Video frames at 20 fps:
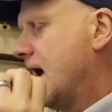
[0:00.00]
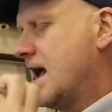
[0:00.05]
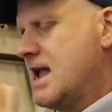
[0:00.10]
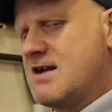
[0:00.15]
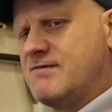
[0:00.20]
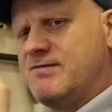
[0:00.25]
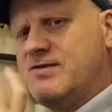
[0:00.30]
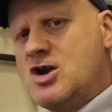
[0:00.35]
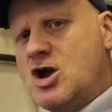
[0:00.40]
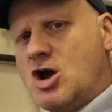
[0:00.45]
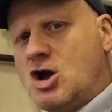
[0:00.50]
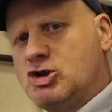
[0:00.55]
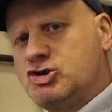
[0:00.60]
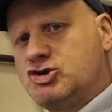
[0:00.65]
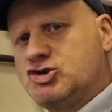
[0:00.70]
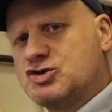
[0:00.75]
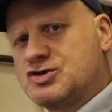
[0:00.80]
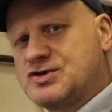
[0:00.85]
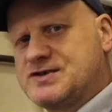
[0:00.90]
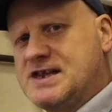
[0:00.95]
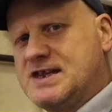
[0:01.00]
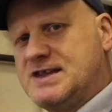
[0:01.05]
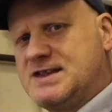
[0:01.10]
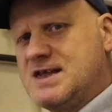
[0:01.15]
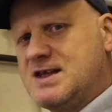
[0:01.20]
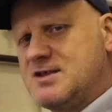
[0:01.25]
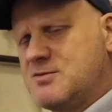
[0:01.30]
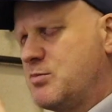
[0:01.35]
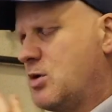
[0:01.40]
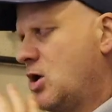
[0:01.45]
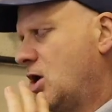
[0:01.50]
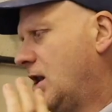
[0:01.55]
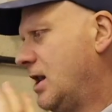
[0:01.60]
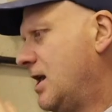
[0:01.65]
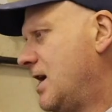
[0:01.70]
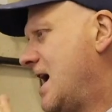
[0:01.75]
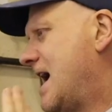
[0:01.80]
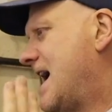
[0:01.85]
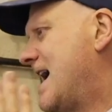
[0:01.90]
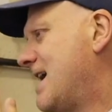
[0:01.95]
I have not adjusted this
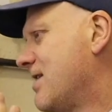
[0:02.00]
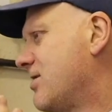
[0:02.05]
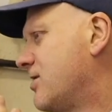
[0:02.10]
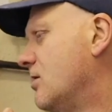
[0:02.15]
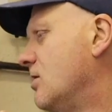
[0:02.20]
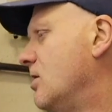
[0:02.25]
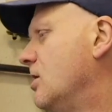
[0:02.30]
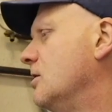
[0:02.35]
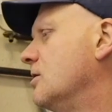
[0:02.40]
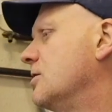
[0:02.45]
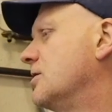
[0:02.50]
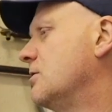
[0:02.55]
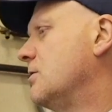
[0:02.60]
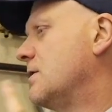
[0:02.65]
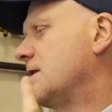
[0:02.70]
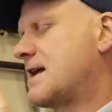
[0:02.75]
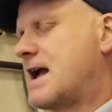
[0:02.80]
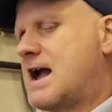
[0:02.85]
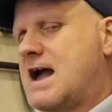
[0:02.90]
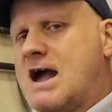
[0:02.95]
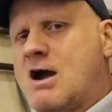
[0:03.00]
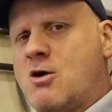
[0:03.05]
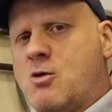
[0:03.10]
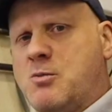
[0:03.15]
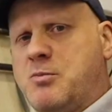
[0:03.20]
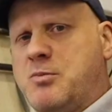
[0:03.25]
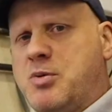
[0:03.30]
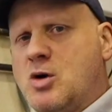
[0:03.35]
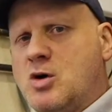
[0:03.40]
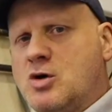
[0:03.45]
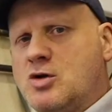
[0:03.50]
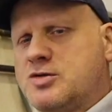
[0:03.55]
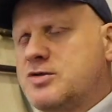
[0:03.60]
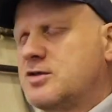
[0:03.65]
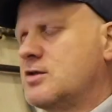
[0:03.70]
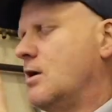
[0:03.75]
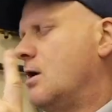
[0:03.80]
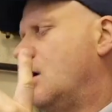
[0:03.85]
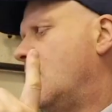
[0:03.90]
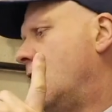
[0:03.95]
boiler at all, so its
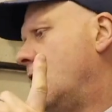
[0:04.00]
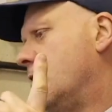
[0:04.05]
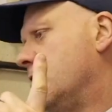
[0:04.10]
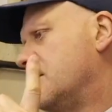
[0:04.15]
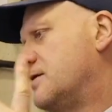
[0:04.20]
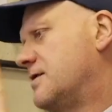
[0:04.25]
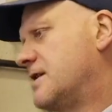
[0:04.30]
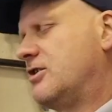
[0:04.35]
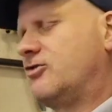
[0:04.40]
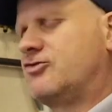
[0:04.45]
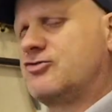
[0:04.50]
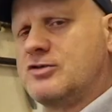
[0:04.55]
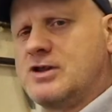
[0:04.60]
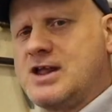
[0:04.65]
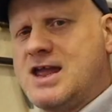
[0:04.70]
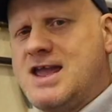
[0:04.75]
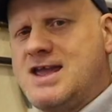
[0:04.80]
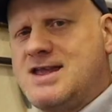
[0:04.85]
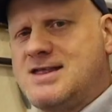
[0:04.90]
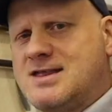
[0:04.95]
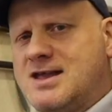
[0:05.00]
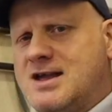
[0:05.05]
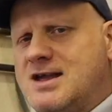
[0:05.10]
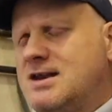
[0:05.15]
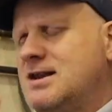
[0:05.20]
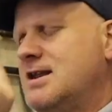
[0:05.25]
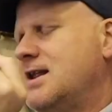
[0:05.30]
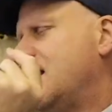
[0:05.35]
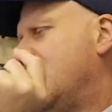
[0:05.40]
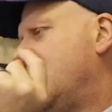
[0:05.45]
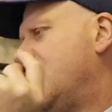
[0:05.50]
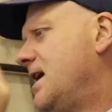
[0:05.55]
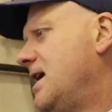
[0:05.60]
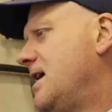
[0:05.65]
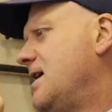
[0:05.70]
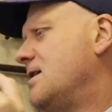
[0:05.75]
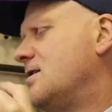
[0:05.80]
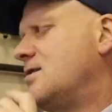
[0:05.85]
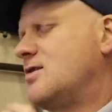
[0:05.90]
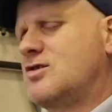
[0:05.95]
output on central heating
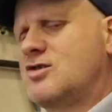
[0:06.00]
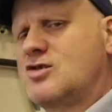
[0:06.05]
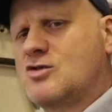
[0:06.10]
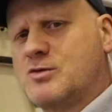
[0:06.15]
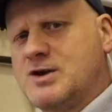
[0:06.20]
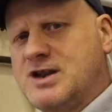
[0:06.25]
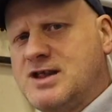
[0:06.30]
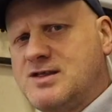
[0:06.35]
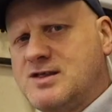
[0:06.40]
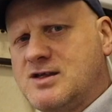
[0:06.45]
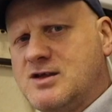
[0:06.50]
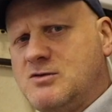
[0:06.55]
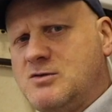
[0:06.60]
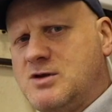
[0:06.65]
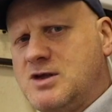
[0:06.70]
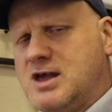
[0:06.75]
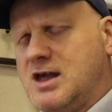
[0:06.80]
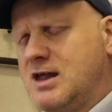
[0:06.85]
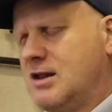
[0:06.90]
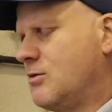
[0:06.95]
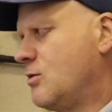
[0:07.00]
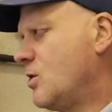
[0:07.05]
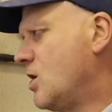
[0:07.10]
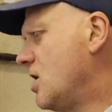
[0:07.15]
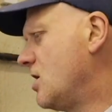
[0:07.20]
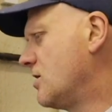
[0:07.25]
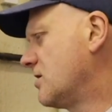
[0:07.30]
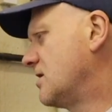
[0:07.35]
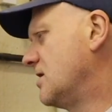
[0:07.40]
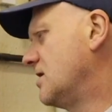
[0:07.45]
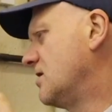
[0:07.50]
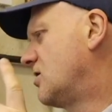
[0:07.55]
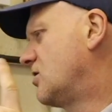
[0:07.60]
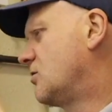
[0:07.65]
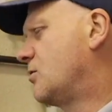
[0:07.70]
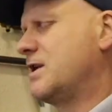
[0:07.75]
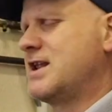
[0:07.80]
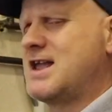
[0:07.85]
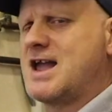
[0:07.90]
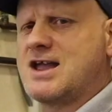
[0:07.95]
is 22 kilowatts. It's
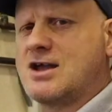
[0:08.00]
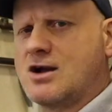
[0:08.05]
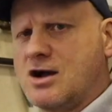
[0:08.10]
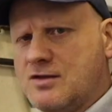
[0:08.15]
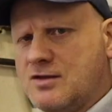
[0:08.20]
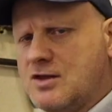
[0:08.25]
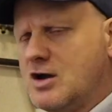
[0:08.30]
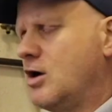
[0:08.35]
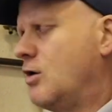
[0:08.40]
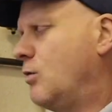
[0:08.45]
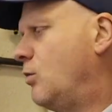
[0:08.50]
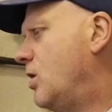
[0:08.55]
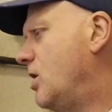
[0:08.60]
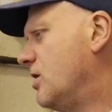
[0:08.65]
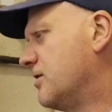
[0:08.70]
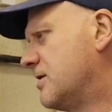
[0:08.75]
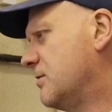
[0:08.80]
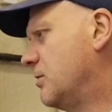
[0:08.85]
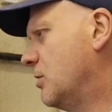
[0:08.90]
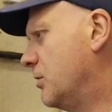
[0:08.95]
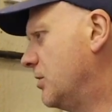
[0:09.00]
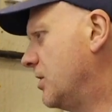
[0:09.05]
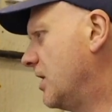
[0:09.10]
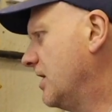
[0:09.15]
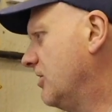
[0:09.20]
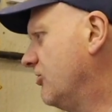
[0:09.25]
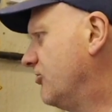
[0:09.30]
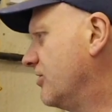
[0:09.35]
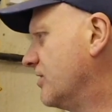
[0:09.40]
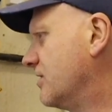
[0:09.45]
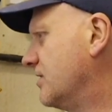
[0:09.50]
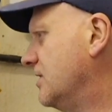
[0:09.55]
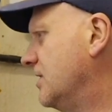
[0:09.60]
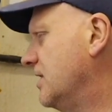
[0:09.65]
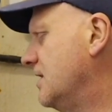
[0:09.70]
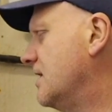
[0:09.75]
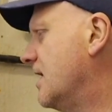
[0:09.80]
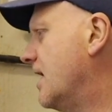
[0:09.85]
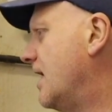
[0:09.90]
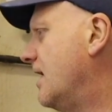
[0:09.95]
28 on the hot water, but we're not
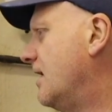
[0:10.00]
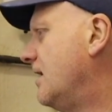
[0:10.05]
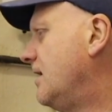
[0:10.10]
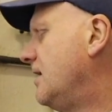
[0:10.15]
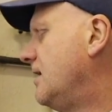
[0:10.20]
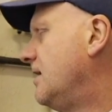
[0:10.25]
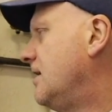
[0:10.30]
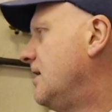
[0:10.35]
interested in that.